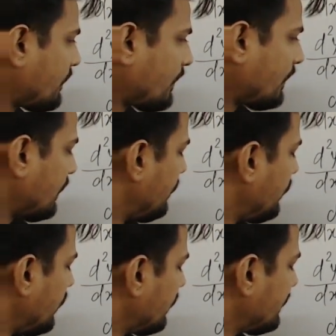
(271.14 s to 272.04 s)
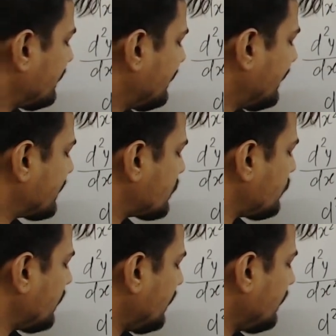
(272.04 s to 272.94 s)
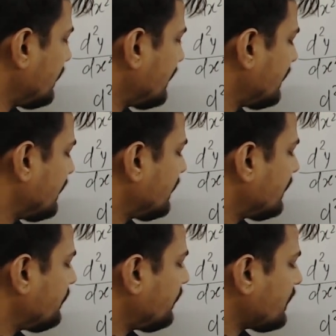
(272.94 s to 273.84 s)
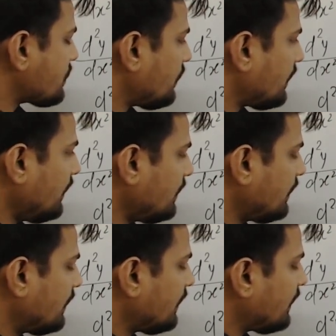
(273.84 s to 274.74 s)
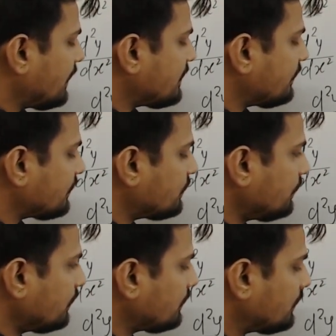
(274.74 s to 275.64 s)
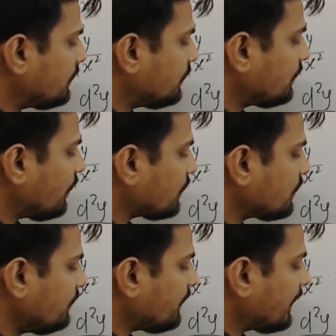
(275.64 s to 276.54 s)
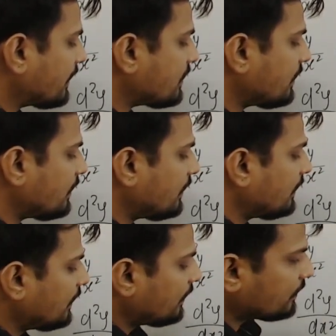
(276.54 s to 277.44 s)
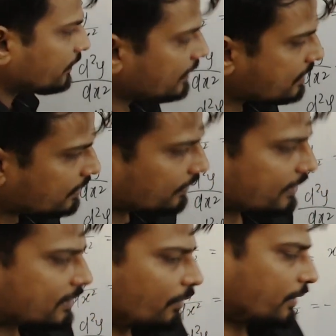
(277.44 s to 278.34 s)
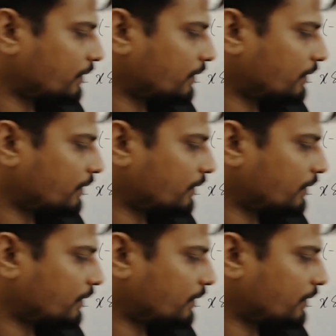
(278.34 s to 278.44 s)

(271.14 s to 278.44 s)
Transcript: upon dx square plus y is equals to 2 cos of x. So yes, this is how you can do